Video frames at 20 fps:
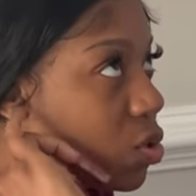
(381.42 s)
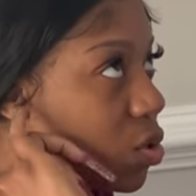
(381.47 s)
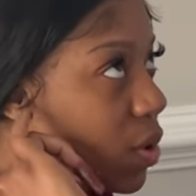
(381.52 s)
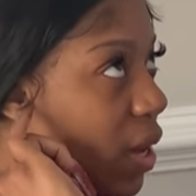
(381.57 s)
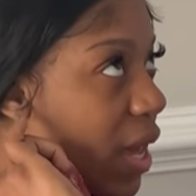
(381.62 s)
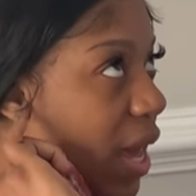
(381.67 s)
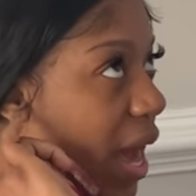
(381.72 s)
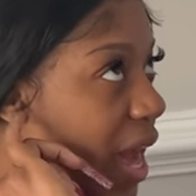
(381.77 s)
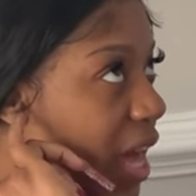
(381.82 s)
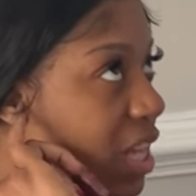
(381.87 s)
you. You
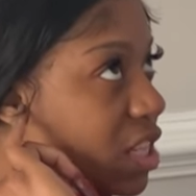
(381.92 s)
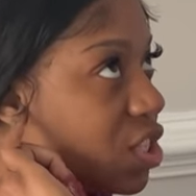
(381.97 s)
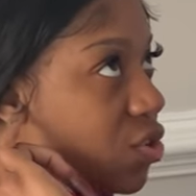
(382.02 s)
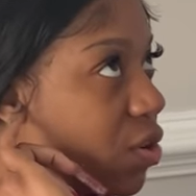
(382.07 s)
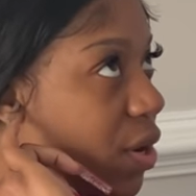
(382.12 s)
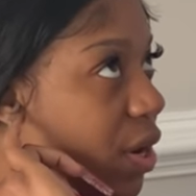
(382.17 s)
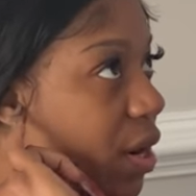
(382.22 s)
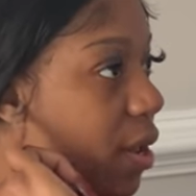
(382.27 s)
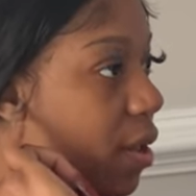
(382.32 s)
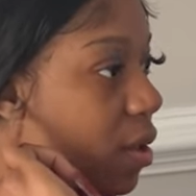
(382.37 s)
ain't. It's
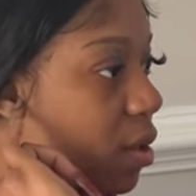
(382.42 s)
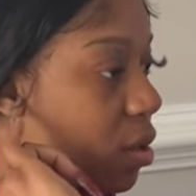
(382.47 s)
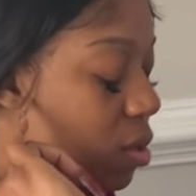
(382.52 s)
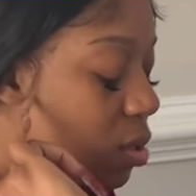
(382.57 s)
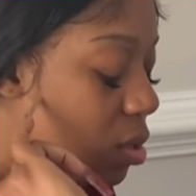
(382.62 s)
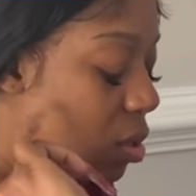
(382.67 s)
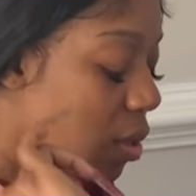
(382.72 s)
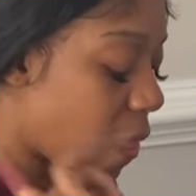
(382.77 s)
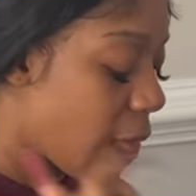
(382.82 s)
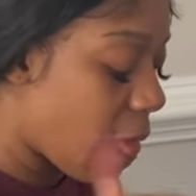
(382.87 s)
called
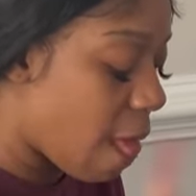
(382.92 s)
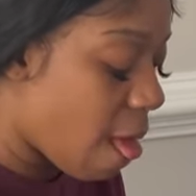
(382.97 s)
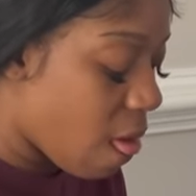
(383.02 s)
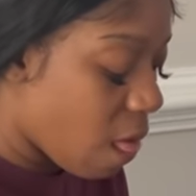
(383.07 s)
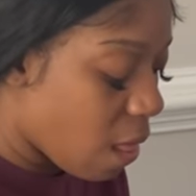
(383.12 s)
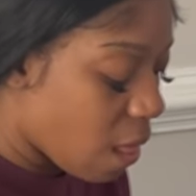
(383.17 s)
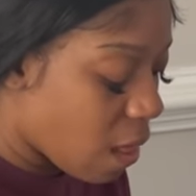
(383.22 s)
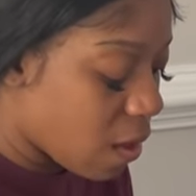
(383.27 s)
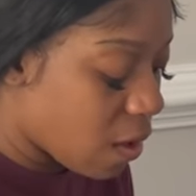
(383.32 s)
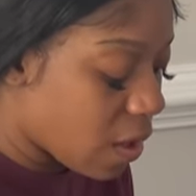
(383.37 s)

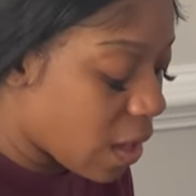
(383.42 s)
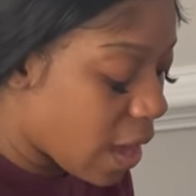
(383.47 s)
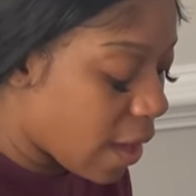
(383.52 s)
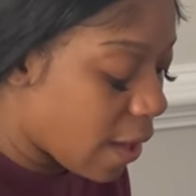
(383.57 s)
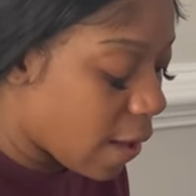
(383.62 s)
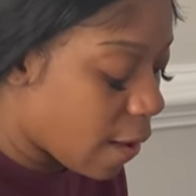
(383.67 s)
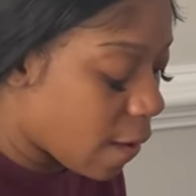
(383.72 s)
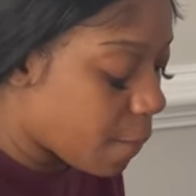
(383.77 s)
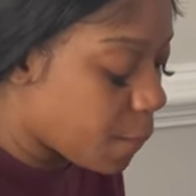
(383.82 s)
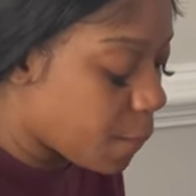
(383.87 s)
detail. Okay,